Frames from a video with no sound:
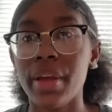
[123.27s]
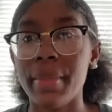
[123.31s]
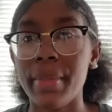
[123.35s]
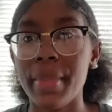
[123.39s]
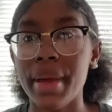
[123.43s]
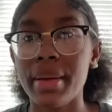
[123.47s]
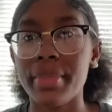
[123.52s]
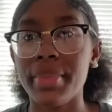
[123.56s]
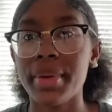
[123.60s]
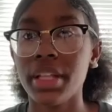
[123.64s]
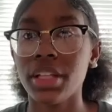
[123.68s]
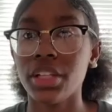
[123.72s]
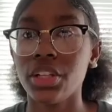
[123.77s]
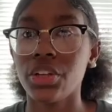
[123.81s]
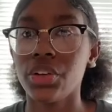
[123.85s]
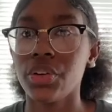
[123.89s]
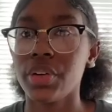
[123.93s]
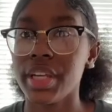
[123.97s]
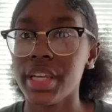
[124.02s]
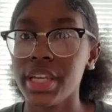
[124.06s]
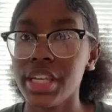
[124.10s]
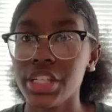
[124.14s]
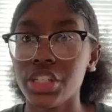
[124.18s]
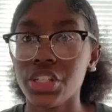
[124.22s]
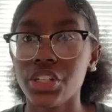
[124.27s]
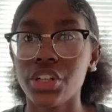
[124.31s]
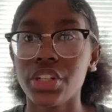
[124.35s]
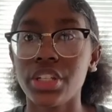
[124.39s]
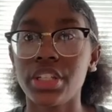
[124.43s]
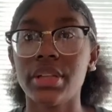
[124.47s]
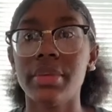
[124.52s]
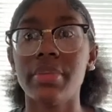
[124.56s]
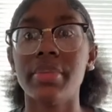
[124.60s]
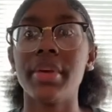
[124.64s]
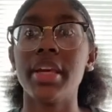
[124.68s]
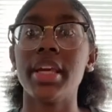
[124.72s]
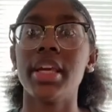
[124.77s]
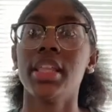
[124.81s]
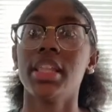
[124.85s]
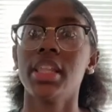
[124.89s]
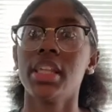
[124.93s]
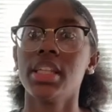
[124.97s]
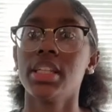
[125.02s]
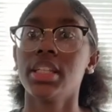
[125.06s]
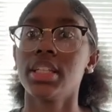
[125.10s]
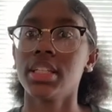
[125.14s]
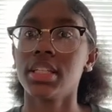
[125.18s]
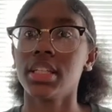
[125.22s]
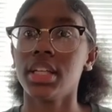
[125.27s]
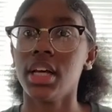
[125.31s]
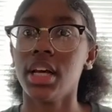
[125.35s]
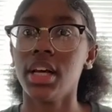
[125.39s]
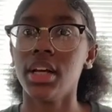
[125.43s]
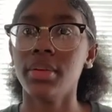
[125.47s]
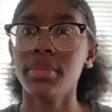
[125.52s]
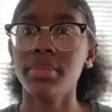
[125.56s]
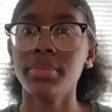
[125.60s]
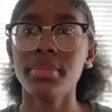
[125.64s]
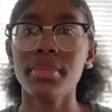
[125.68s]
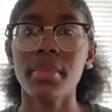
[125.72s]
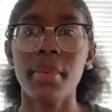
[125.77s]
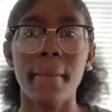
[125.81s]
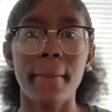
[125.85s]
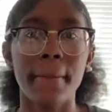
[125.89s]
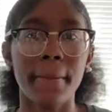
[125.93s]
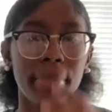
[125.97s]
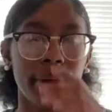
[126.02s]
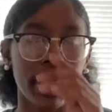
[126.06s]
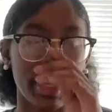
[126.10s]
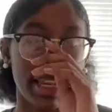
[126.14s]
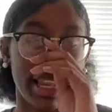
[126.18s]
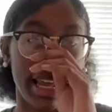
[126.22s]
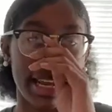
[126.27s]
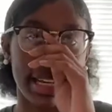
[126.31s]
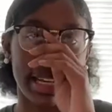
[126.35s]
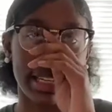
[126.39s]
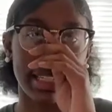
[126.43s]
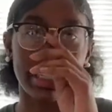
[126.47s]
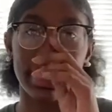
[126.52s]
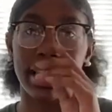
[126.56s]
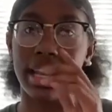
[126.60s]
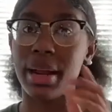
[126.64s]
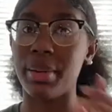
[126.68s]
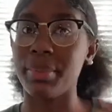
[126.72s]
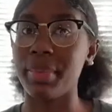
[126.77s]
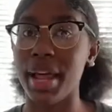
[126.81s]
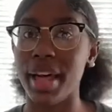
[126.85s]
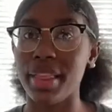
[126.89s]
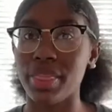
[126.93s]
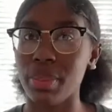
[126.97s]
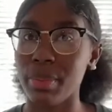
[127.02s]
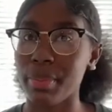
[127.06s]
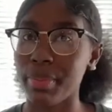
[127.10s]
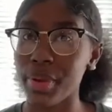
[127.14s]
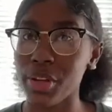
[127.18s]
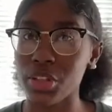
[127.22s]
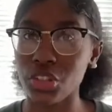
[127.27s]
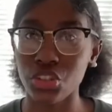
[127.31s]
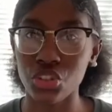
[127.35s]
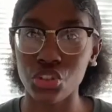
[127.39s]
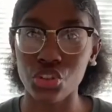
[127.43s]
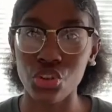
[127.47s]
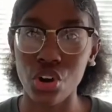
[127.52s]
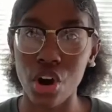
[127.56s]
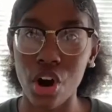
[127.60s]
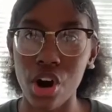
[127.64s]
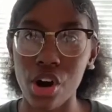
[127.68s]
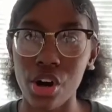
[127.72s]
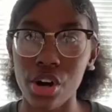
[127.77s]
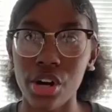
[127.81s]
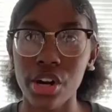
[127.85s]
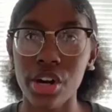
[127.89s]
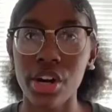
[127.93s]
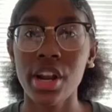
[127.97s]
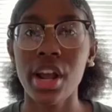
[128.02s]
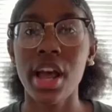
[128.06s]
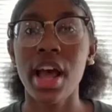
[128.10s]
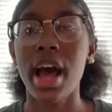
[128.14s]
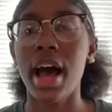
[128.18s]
may be a little easier to me than some, but like I said, I'm not the best drawer.